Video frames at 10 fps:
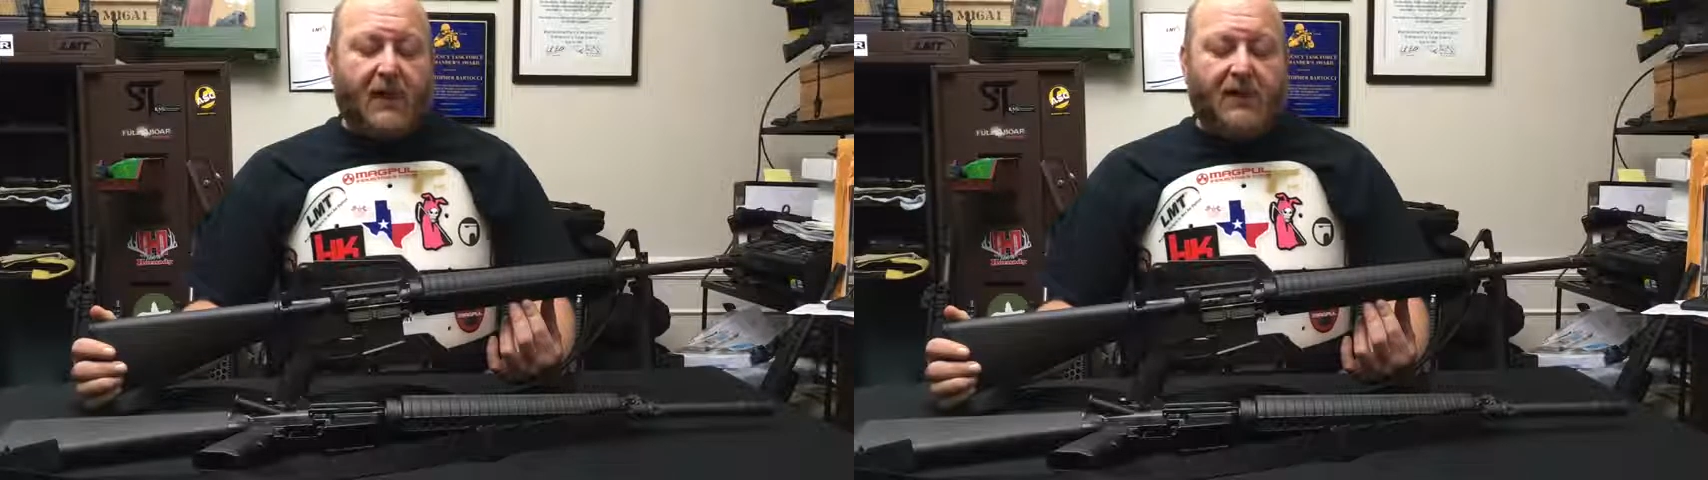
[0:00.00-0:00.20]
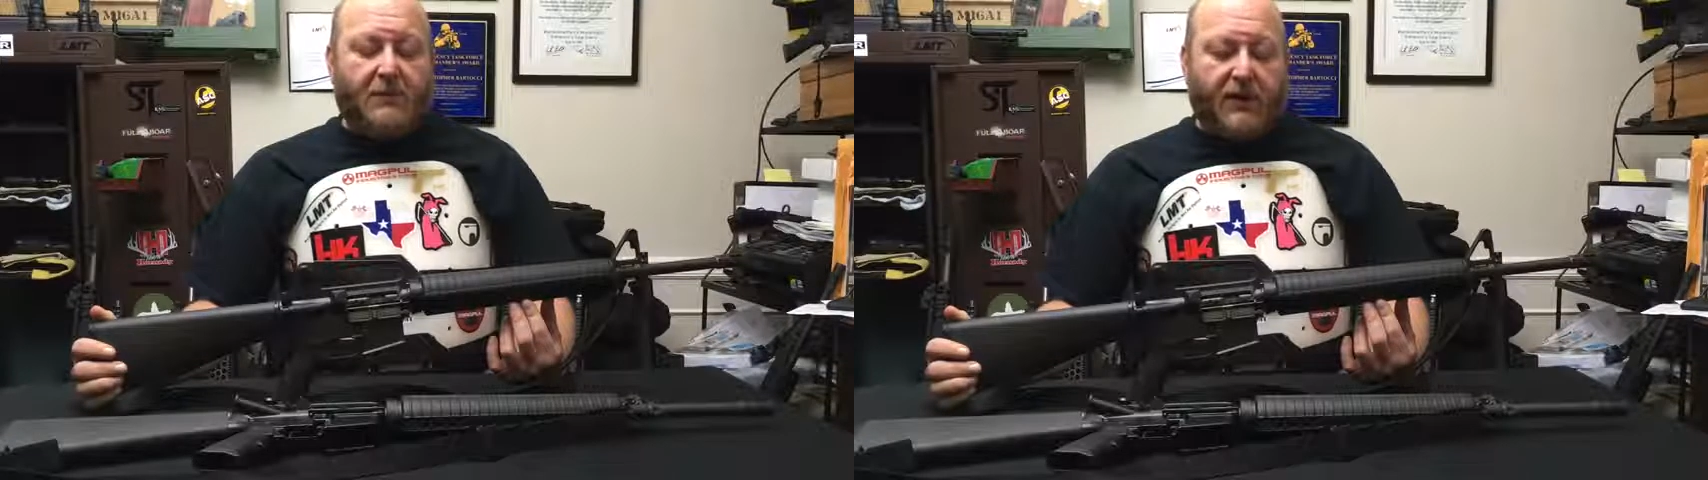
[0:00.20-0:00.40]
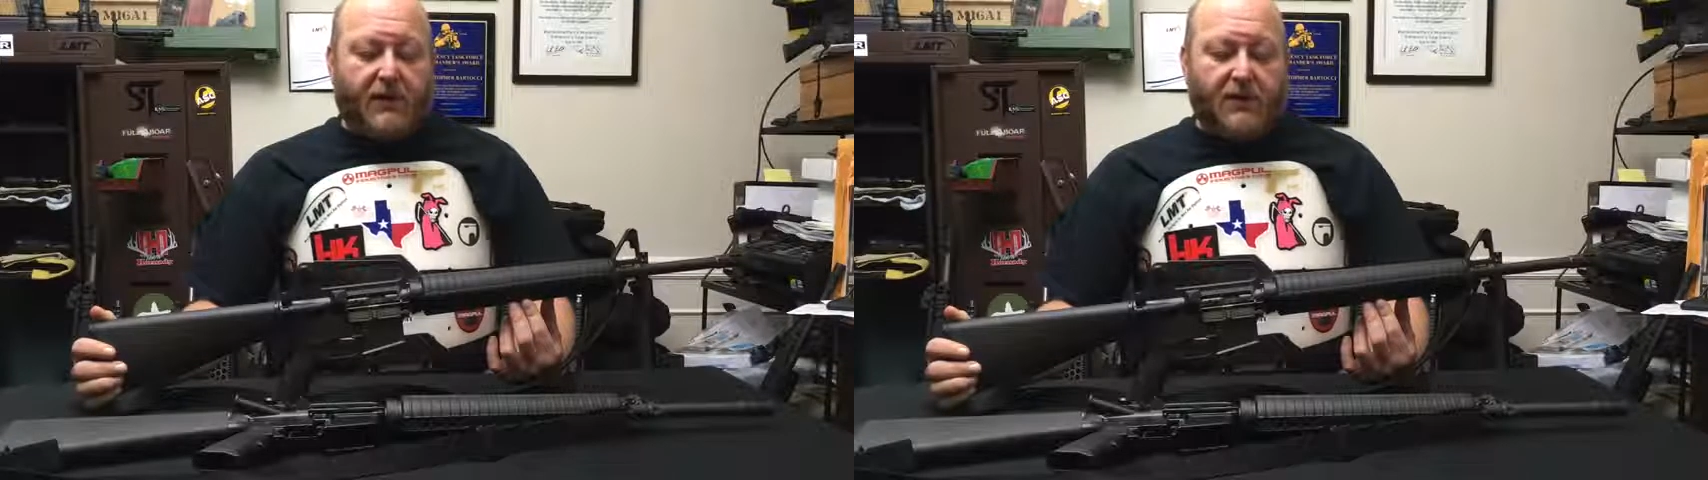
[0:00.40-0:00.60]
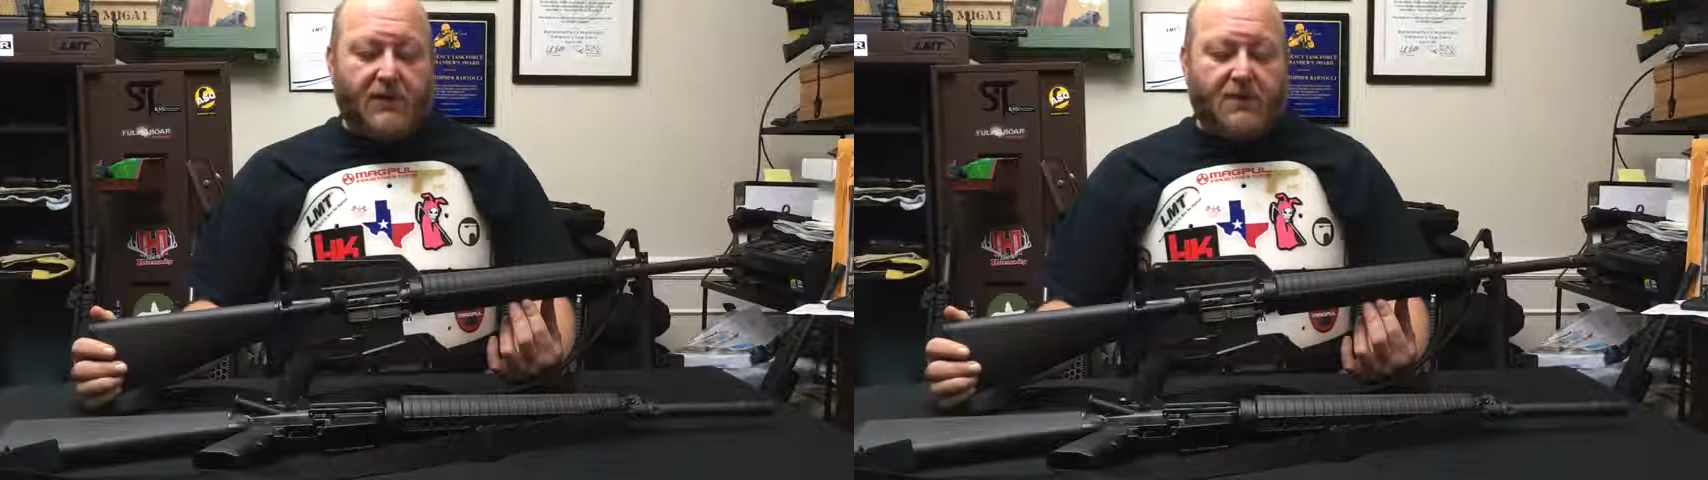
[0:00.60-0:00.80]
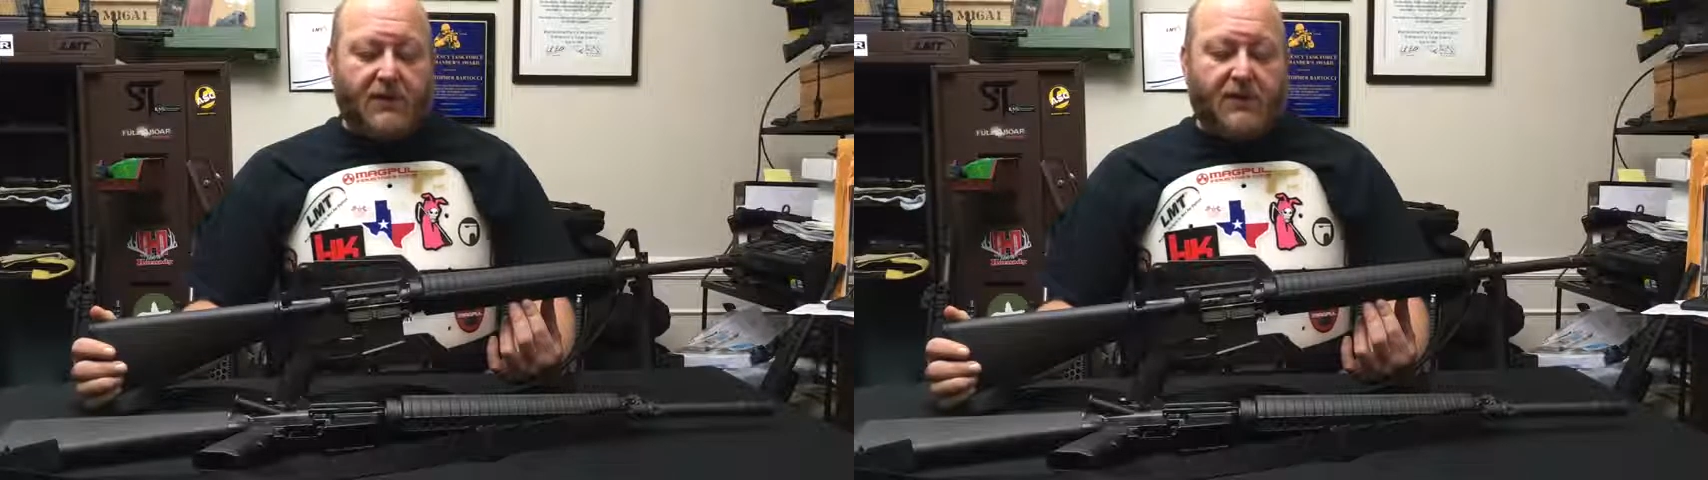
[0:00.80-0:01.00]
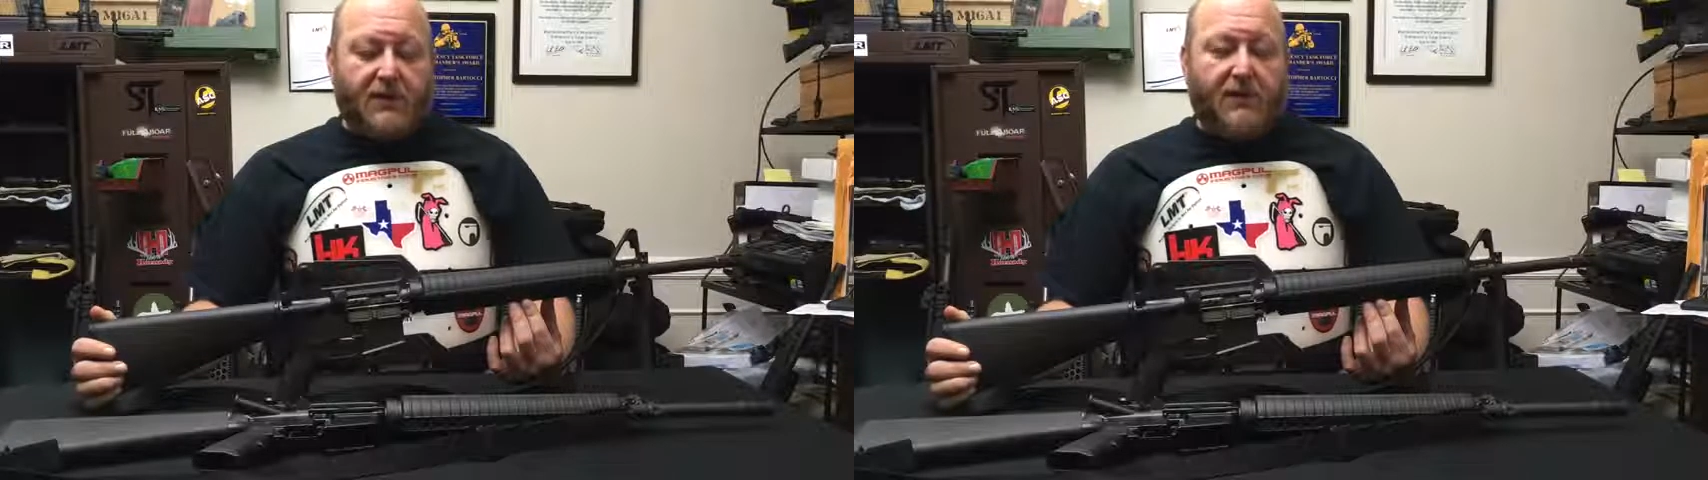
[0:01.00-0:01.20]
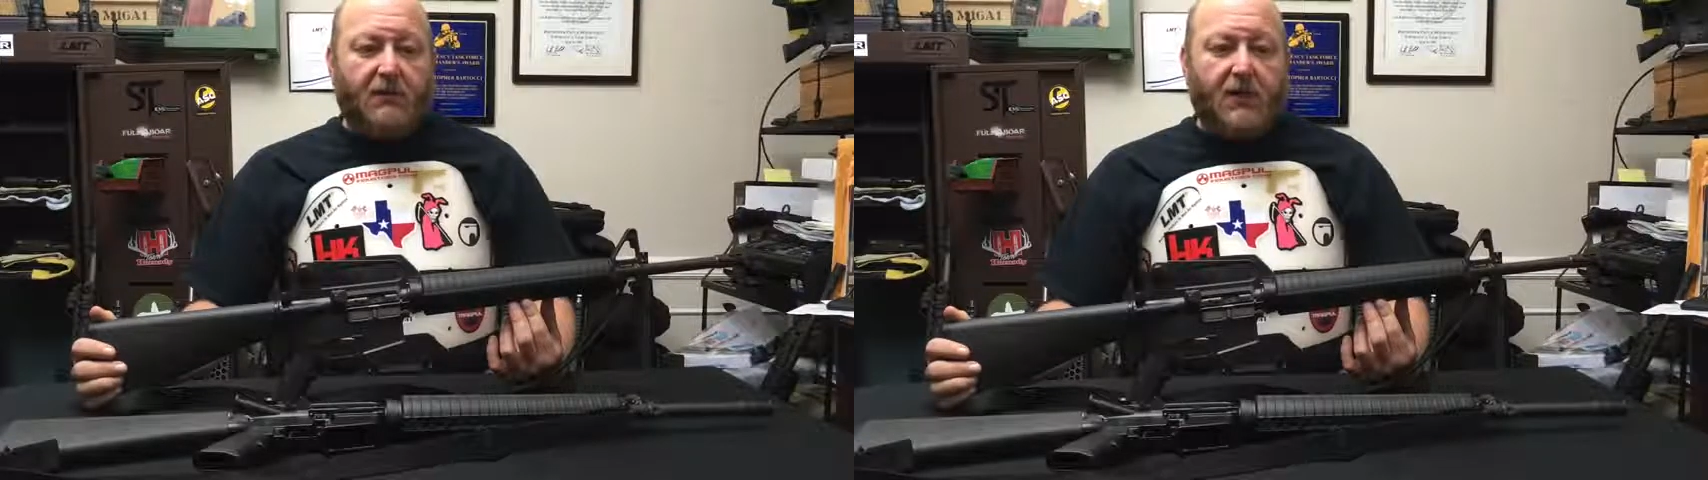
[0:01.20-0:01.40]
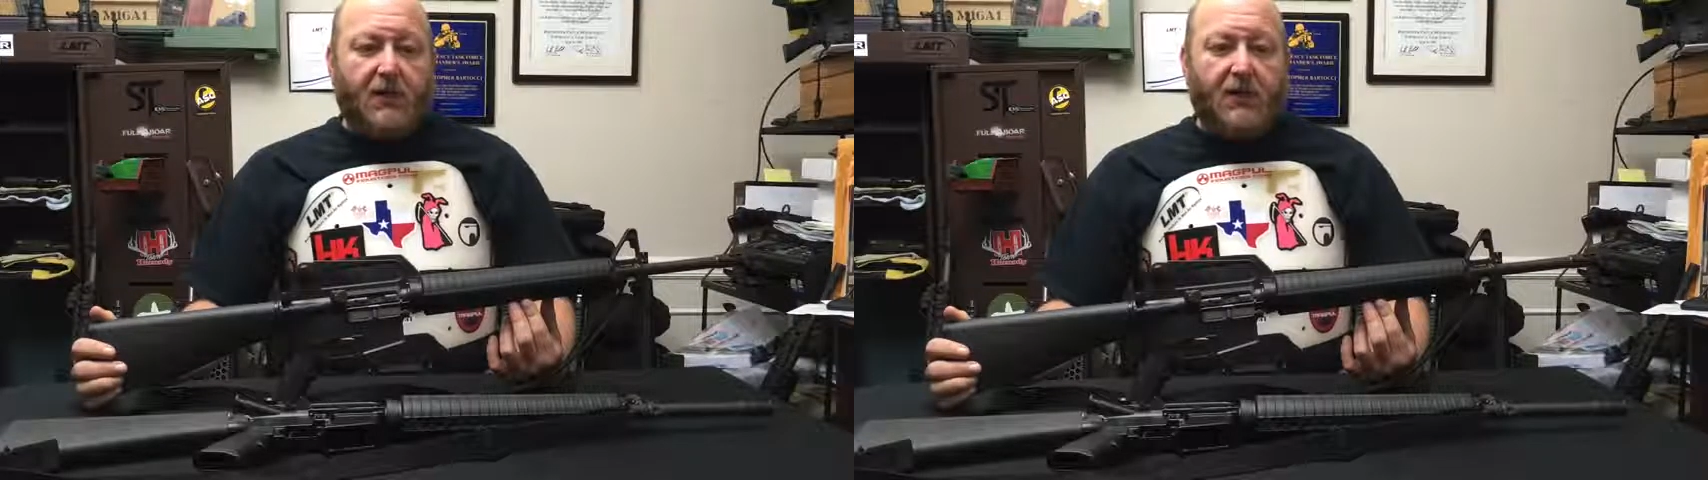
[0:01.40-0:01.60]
not the bigger ones, but I'm